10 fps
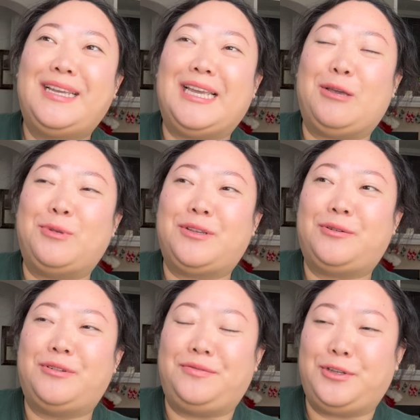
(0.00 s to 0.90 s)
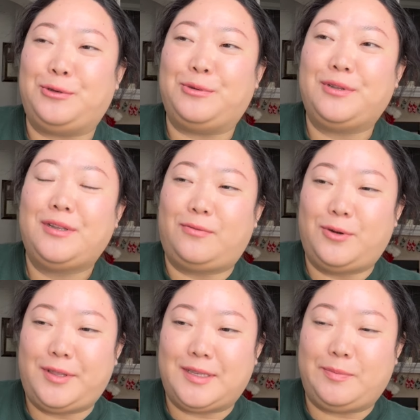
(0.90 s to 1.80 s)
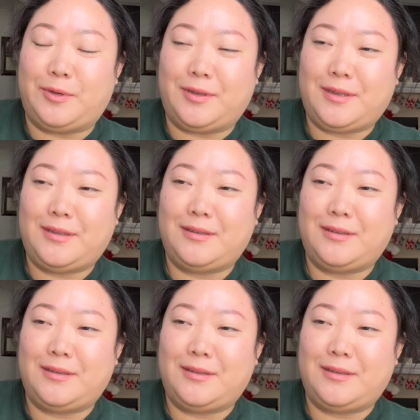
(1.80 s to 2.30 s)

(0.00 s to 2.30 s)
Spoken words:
Amazon review for this book